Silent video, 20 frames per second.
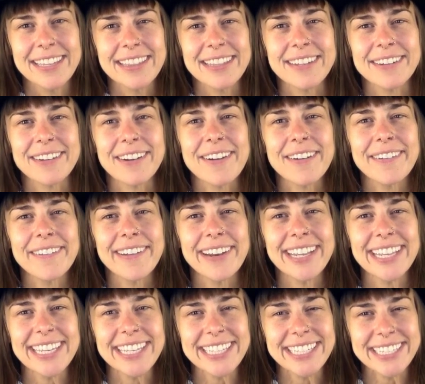There
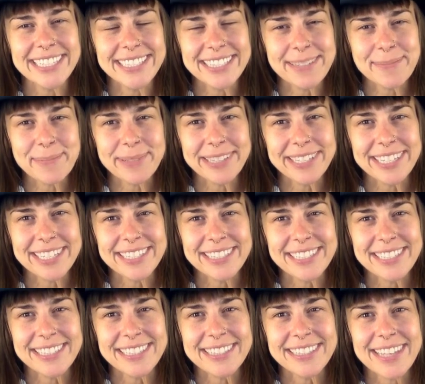already is a
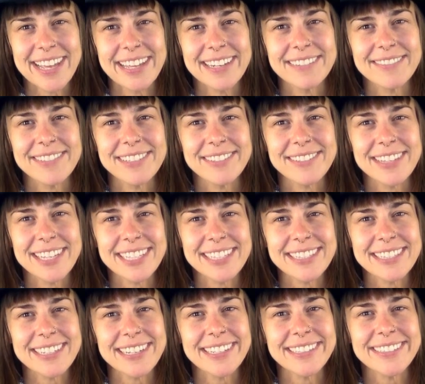place inside of you
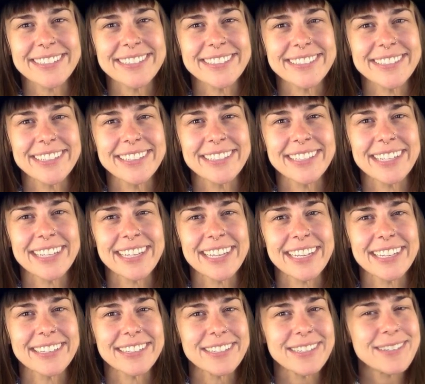that's not struggling,
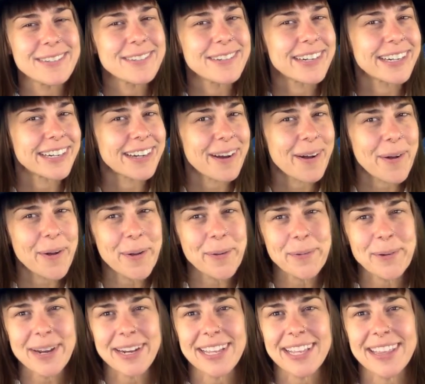and you are
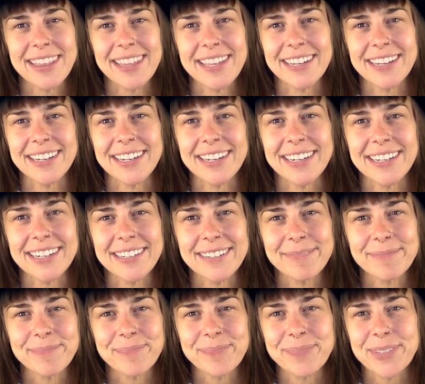already there.
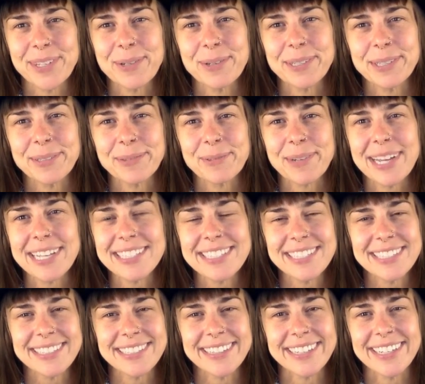You can
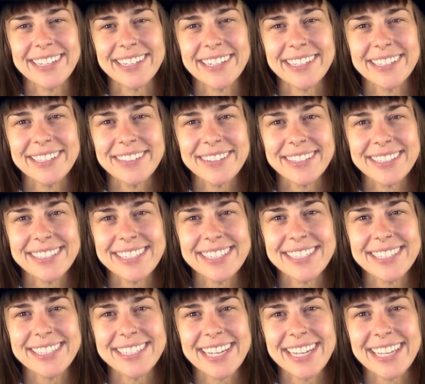rest there, you can
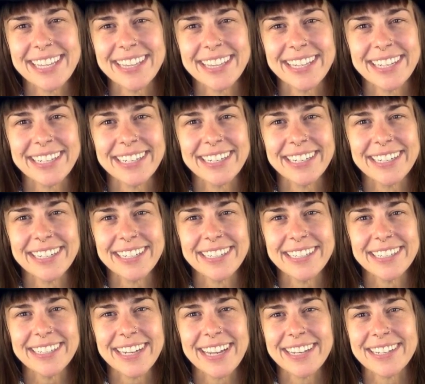stay there,
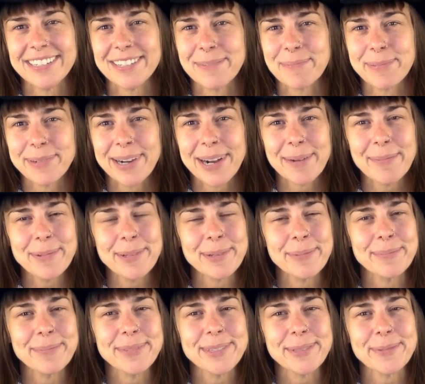and your
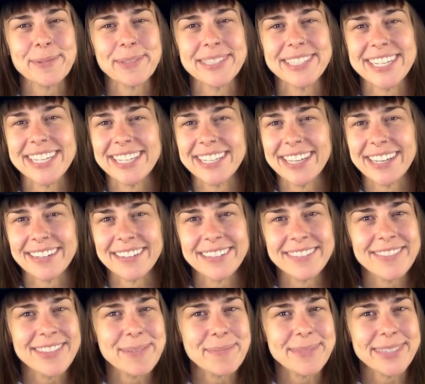problems will take care
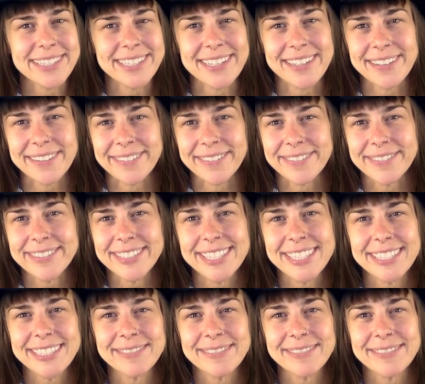of themselves.